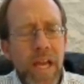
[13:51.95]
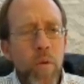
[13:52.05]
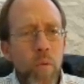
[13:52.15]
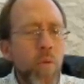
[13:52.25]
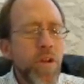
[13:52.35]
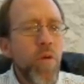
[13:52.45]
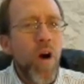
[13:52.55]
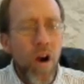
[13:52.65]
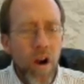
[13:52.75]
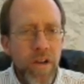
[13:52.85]
what we do,
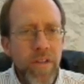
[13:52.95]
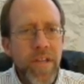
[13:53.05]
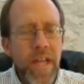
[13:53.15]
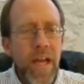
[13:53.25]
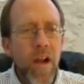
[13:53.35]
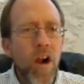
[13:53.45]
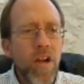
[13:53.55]
harden, the harden your